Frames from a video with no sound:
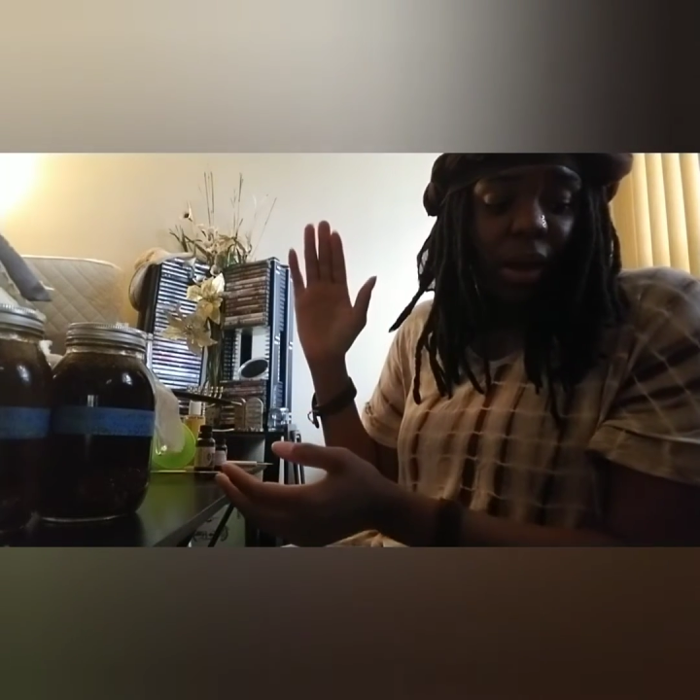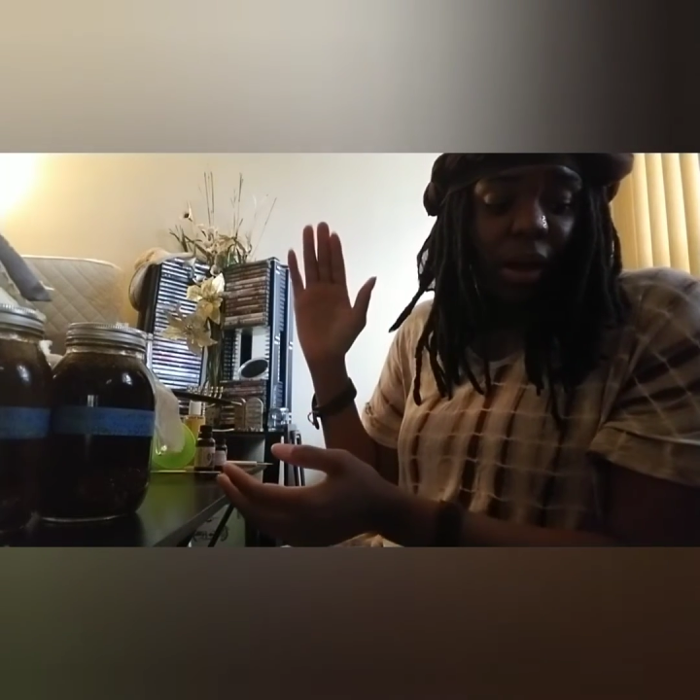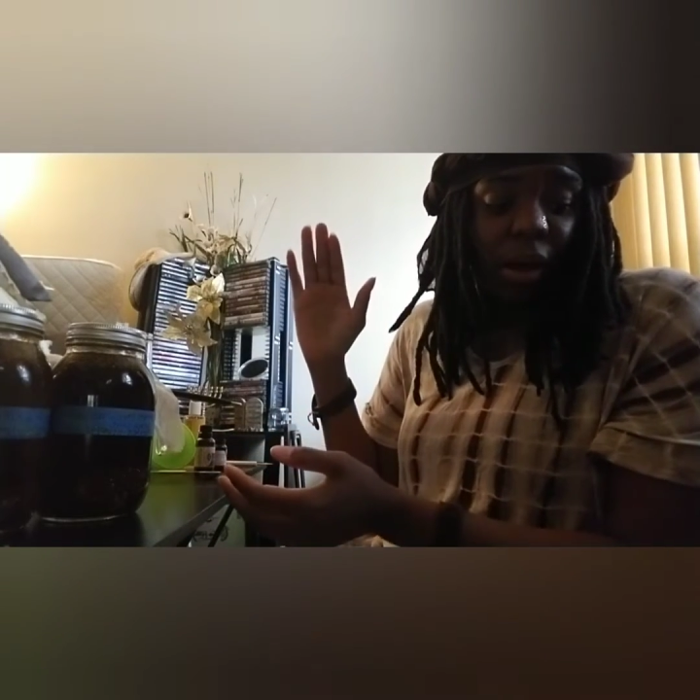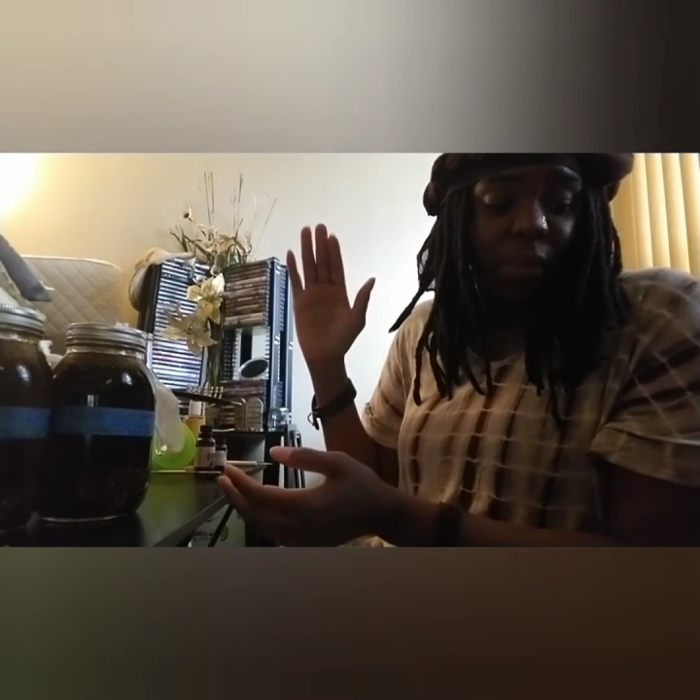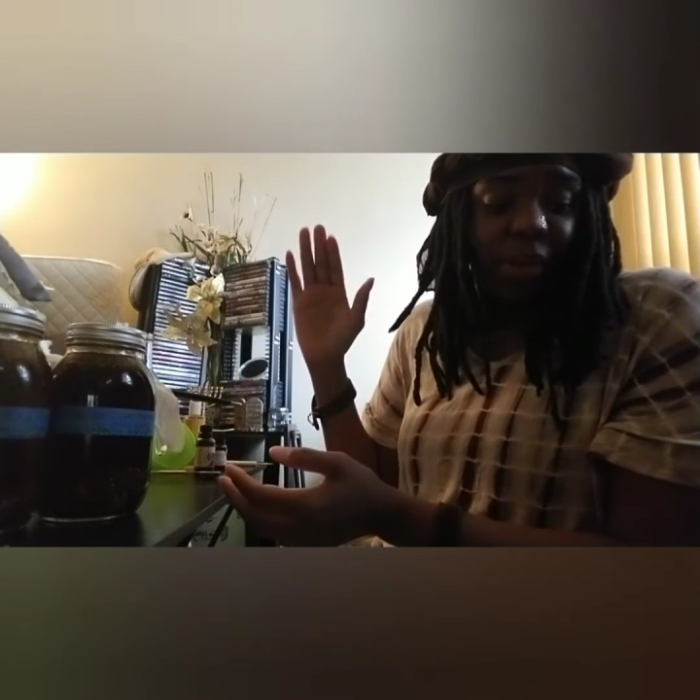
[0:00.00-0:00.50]

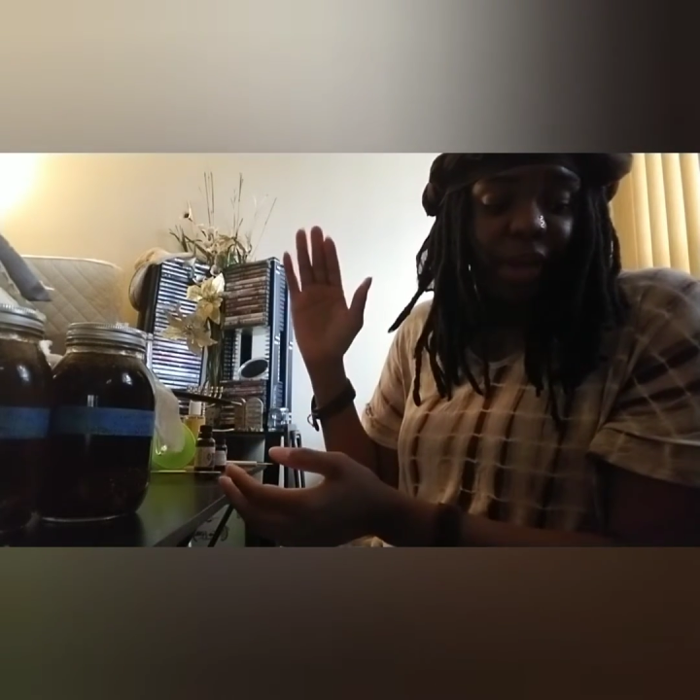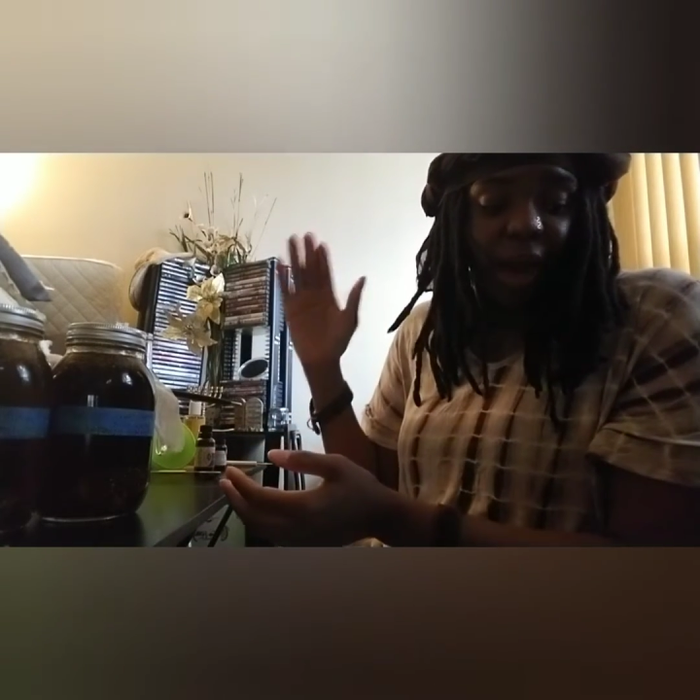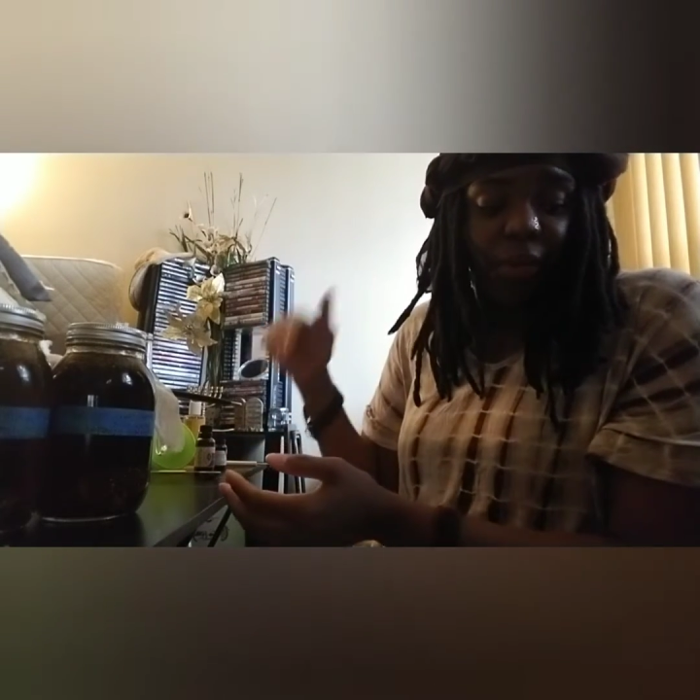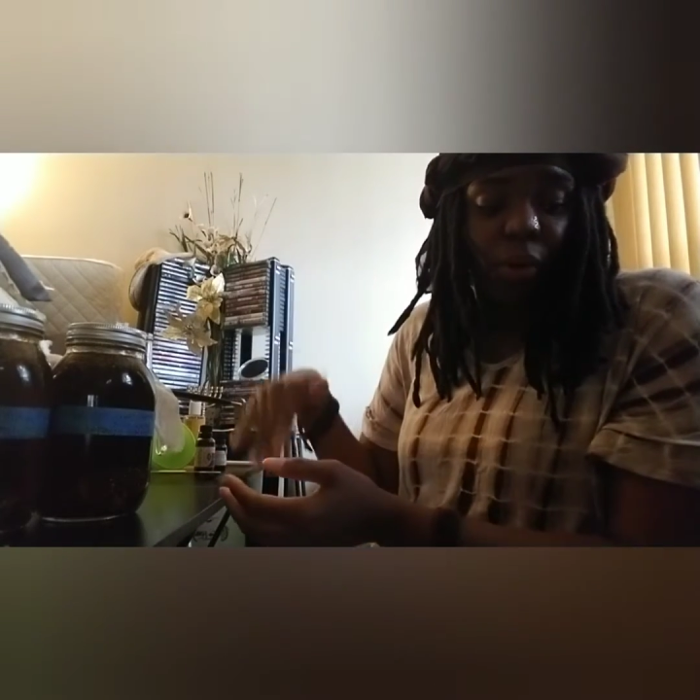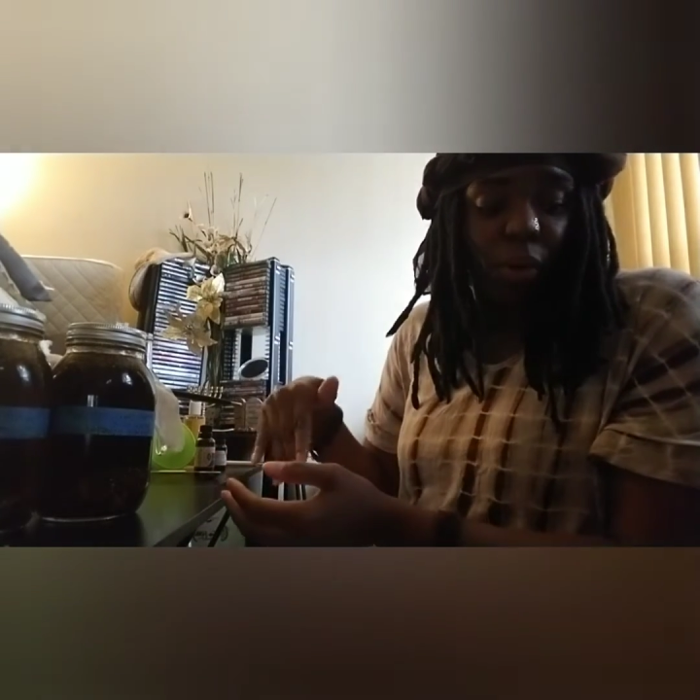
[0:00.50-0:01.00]
the
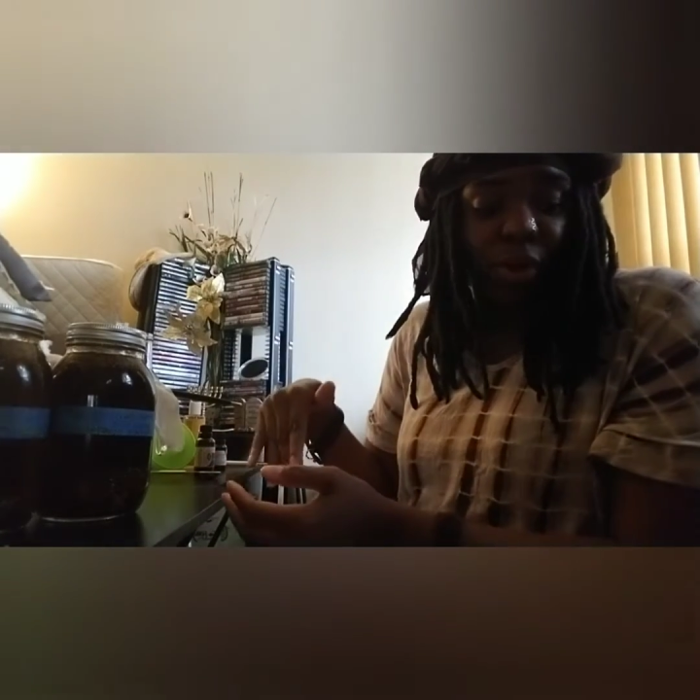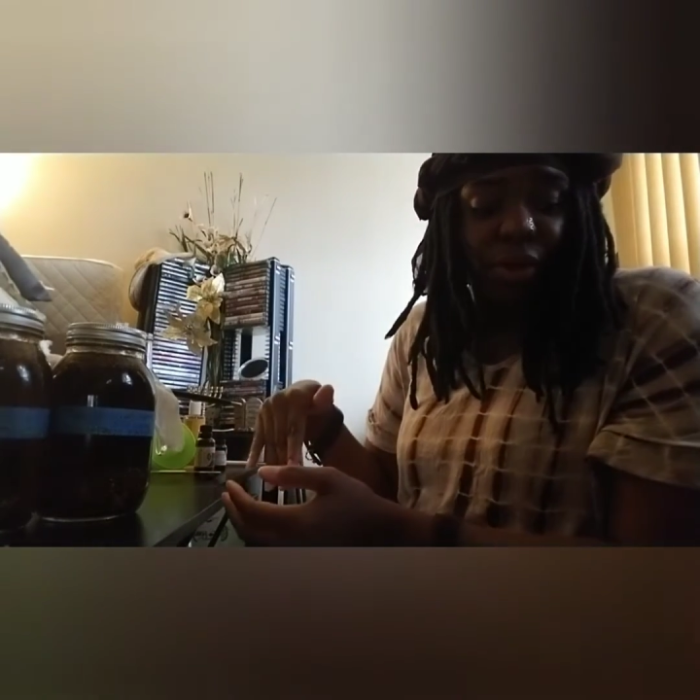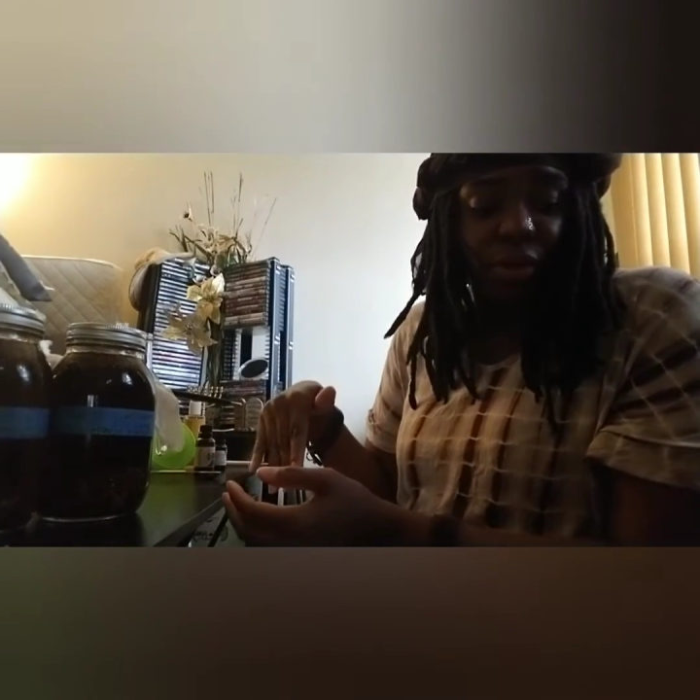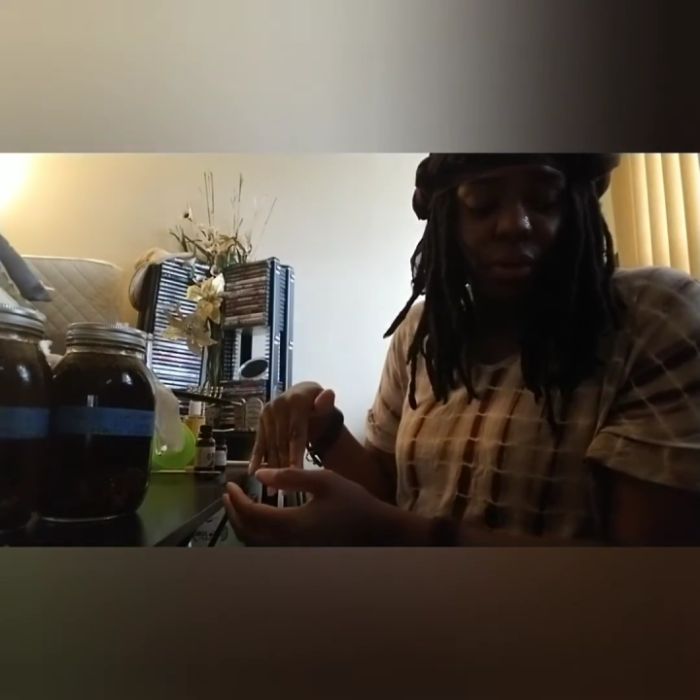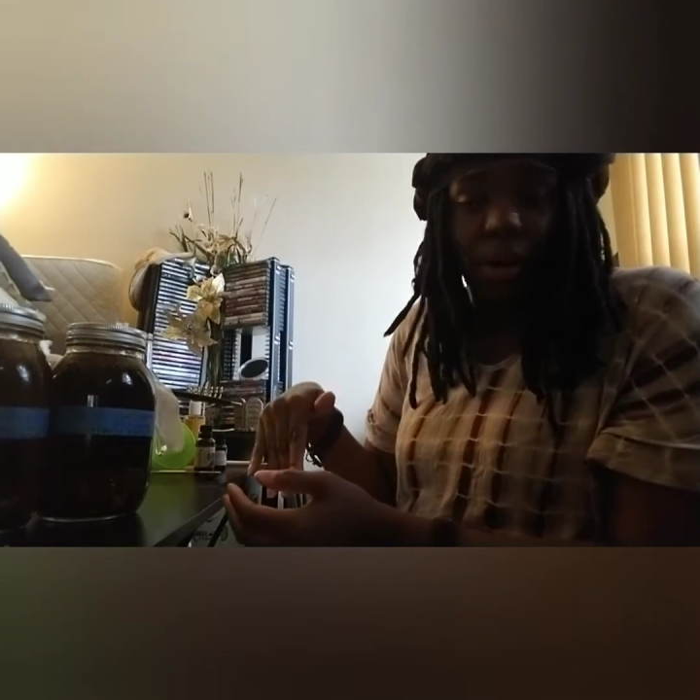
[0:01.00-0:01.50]
carrier
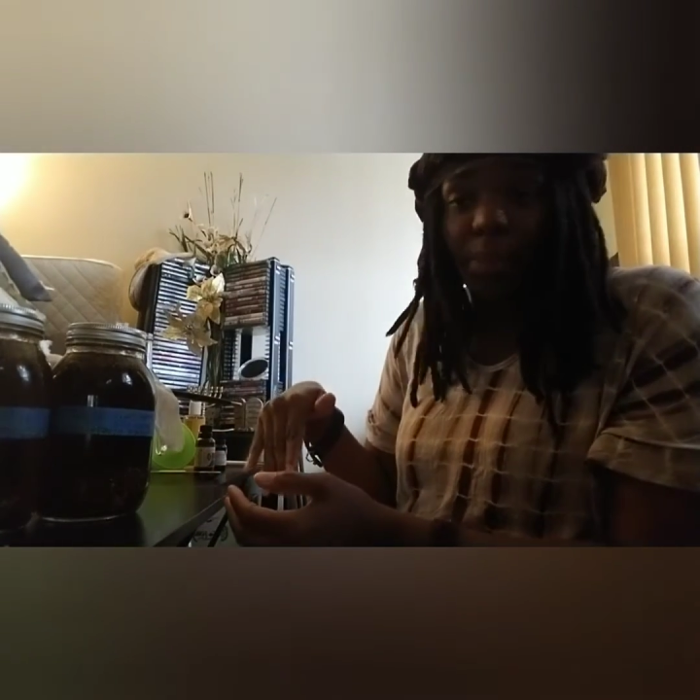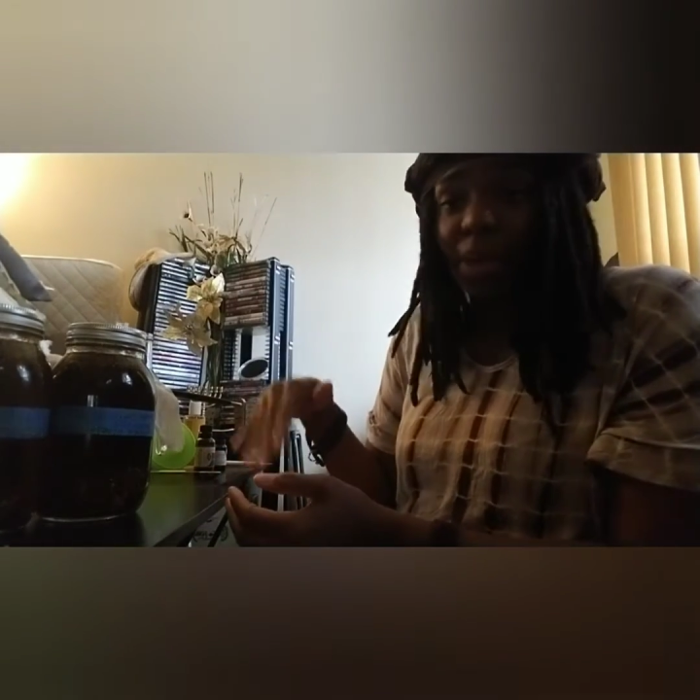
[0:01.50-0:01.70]
oil